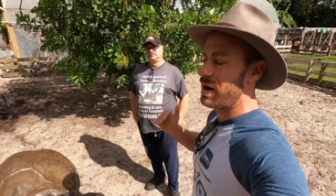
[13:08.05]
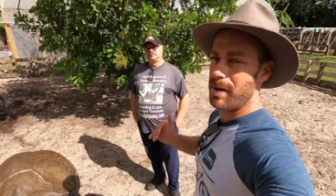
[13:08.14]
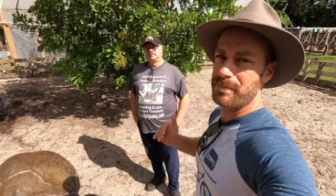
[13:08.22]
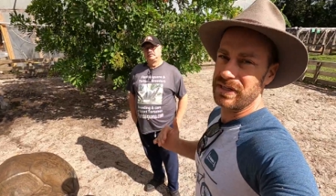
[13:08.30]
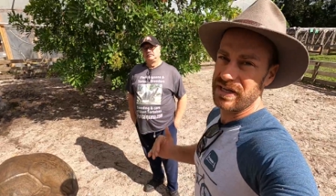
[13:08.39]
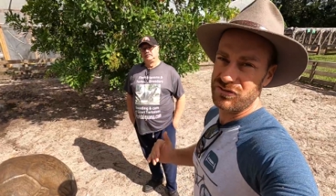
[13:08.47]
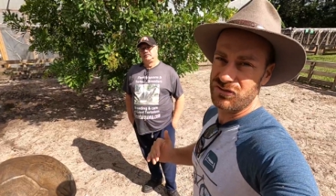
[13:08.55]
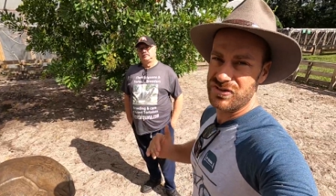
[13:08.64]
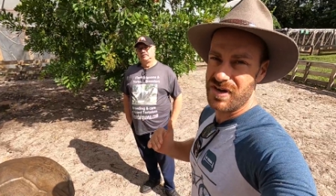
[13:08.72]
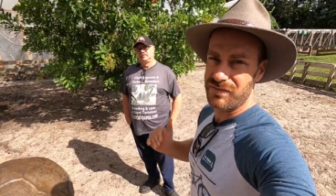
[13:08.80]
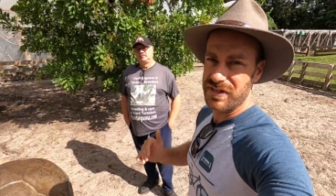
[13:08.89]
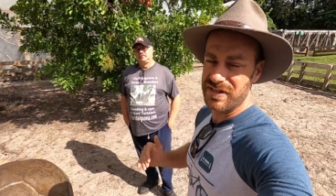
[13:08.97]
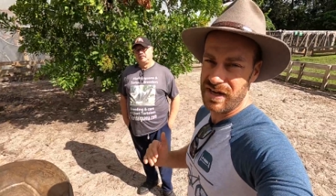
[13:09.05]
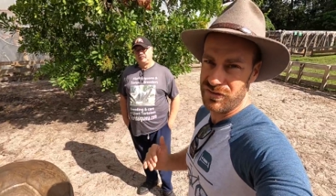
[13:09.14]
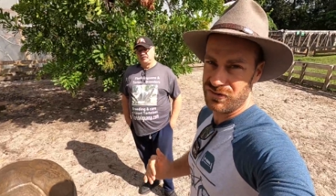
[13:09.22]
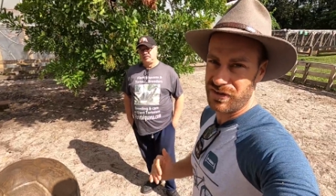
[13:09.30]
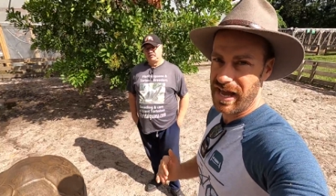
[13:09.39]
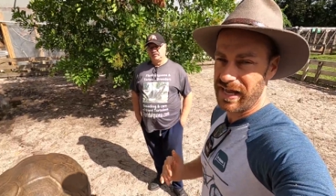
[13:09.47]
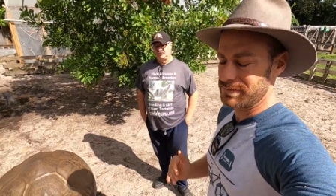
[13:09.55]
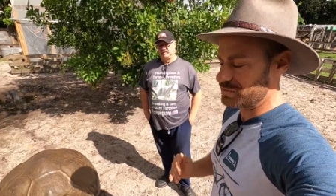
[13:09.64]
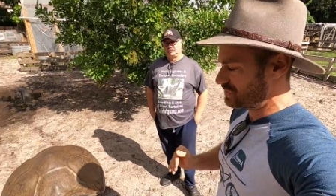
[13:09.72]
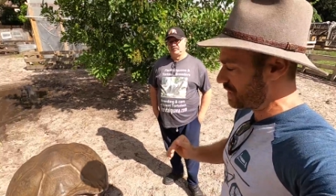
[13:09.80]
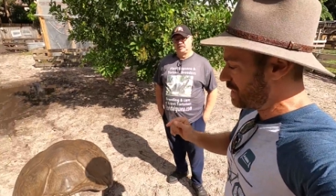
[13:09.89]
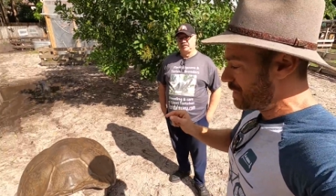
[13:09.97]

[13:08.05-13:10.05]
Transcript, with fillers: populations of endangered animals.